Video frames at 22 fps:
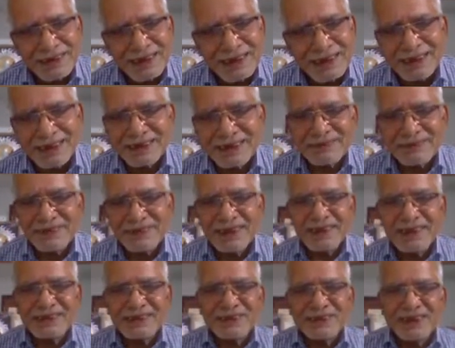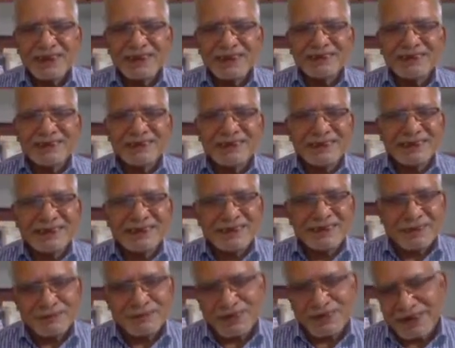and if he had joined J.J.
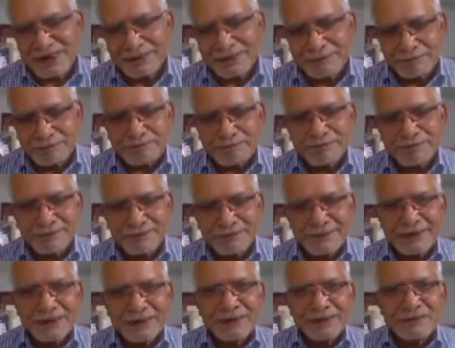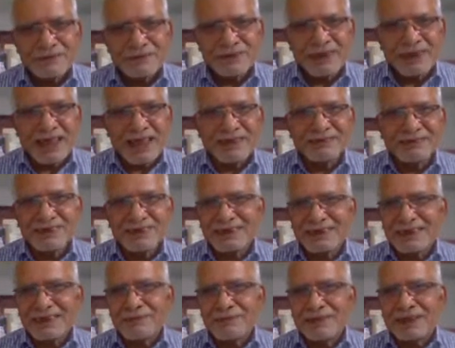Thomson, would he have the
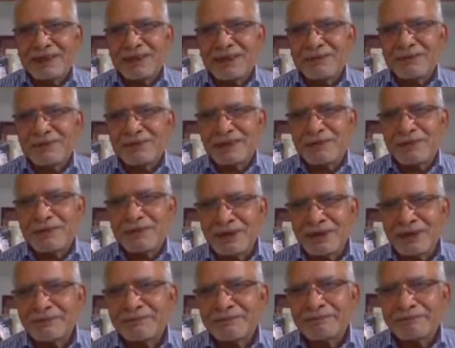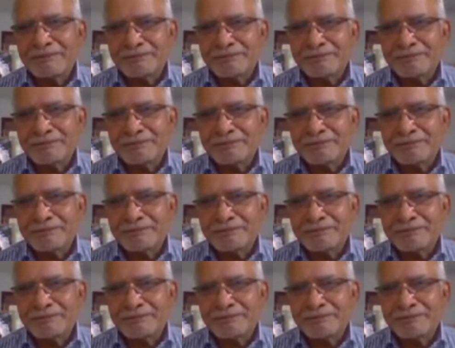same atomic model?